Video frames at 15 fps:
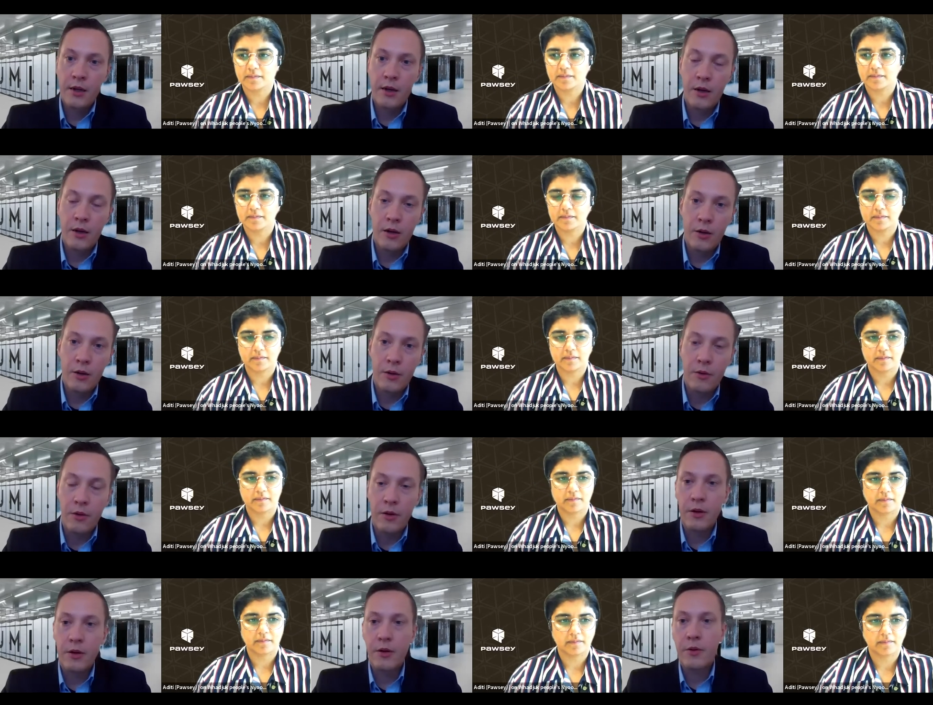Speaker 1: Uh,
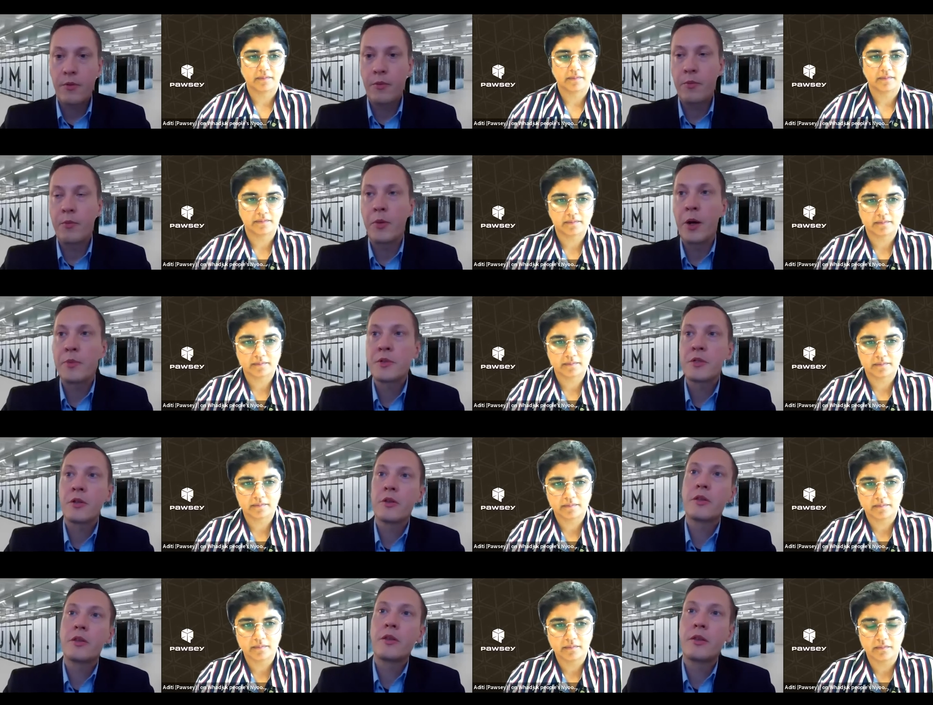perhaps
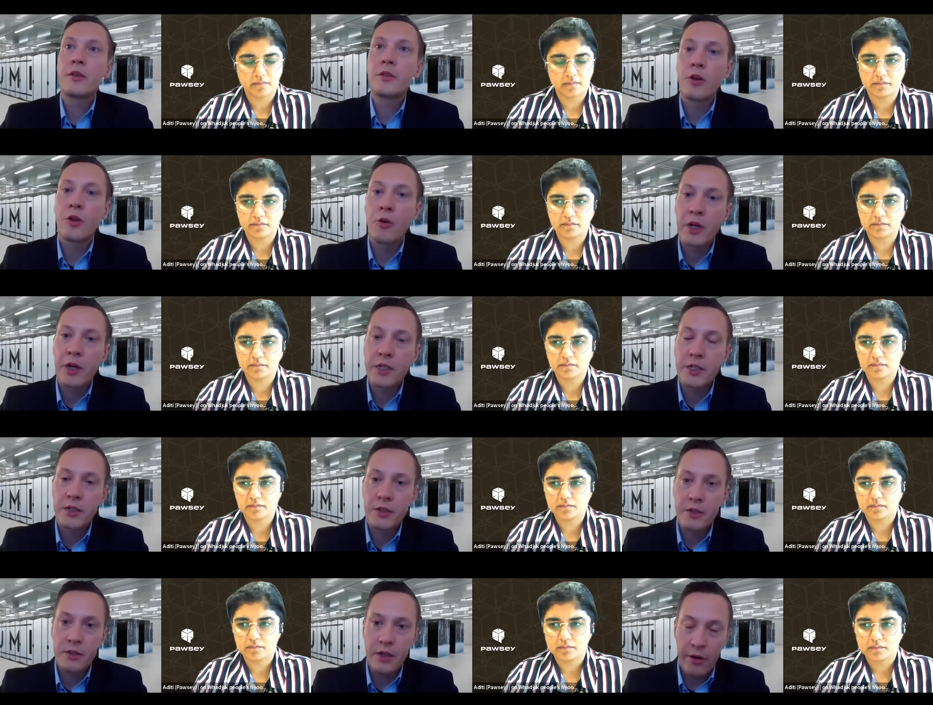not so
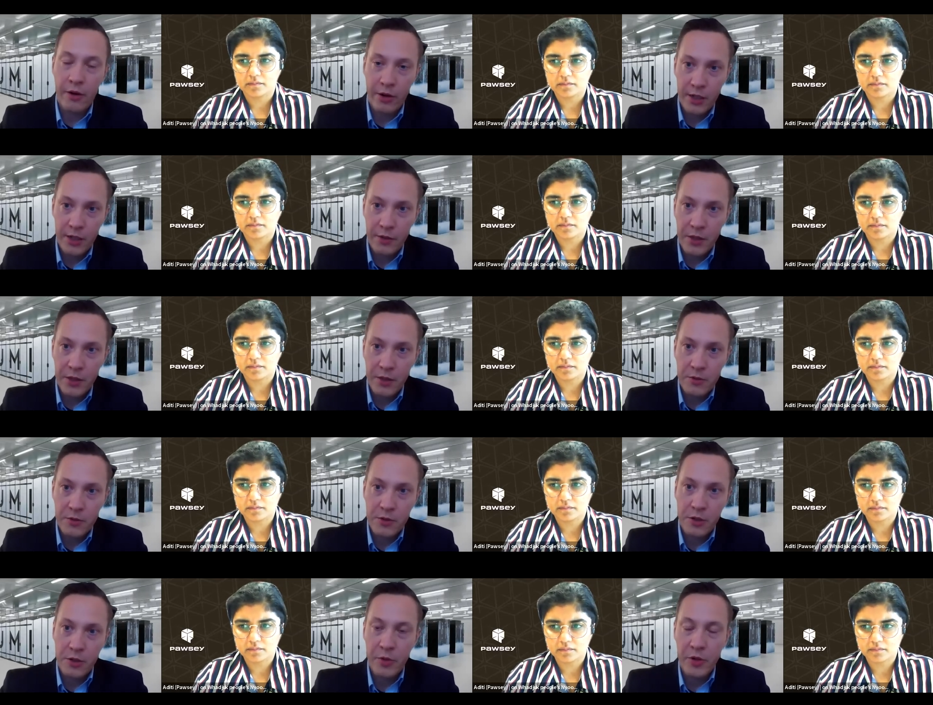much directly with the user
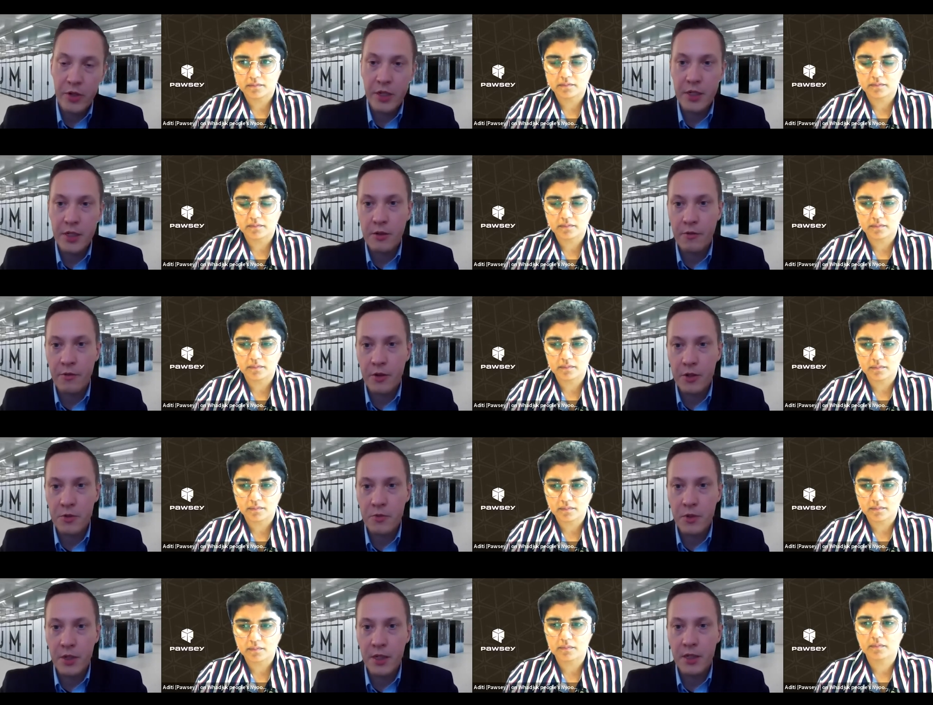communities. Of course,
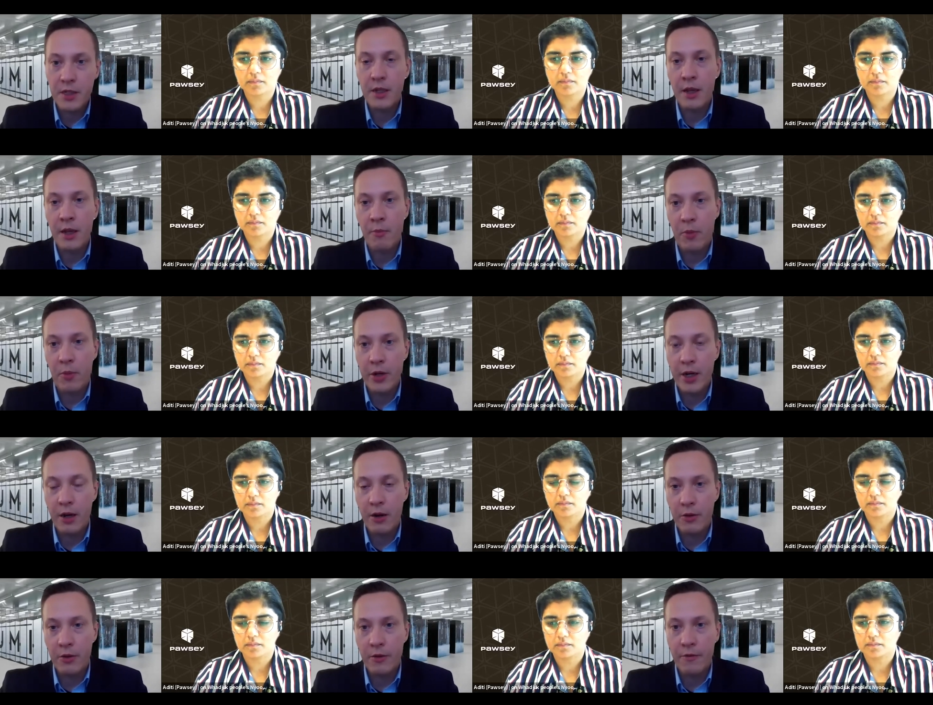we employed a
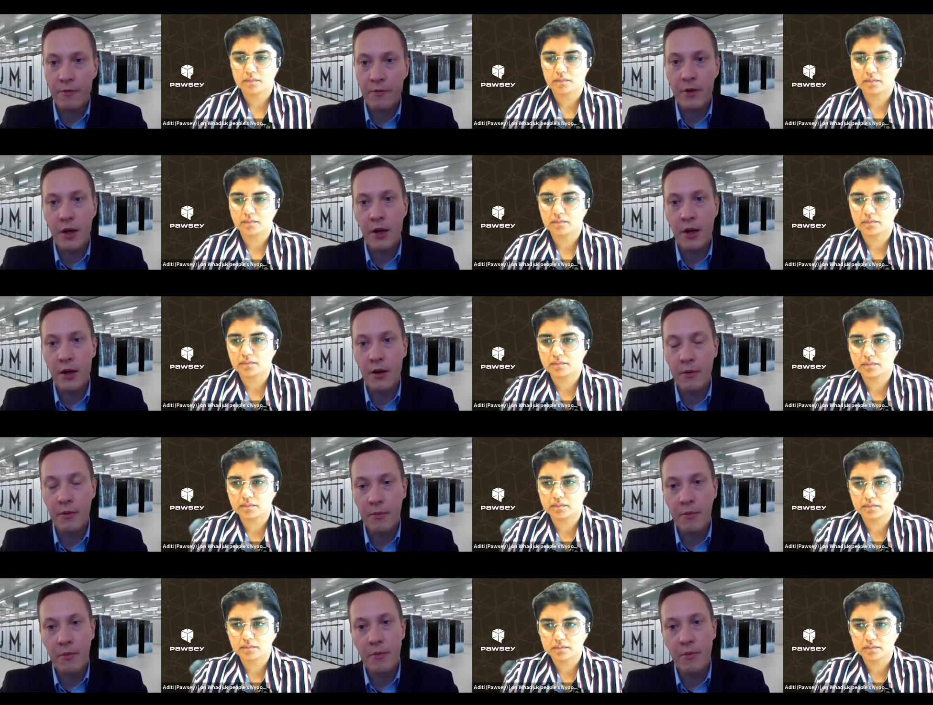lot of uh,